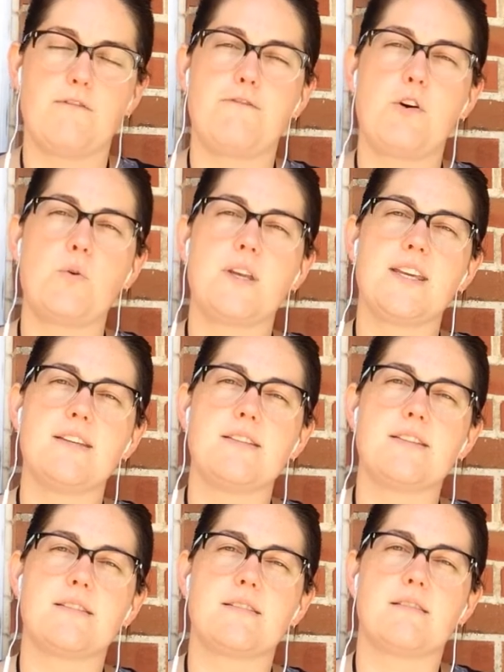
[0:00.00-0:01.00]

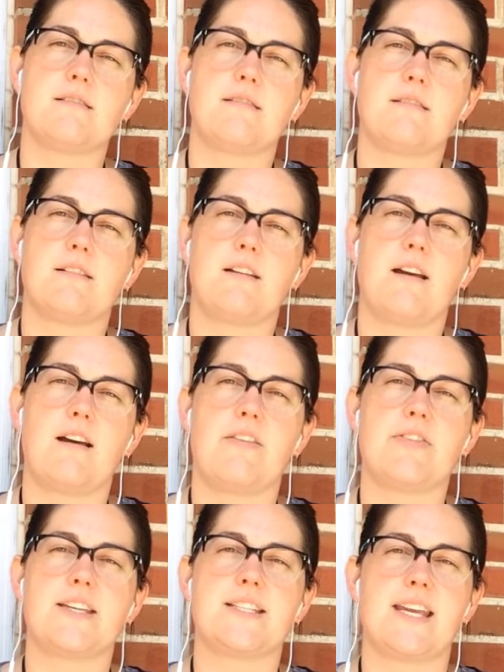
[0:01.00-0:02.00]
Focus
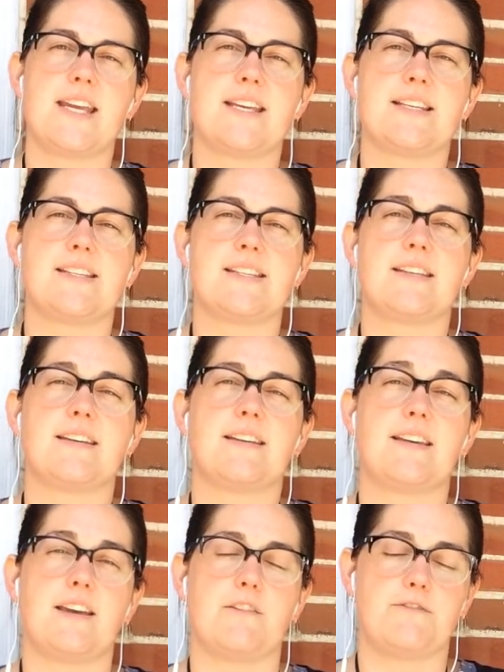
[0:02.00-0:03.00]
on the day's
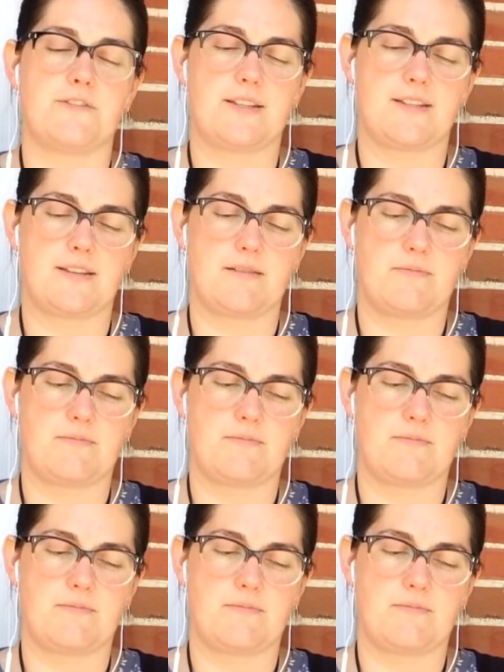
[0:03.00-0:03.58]
gifts.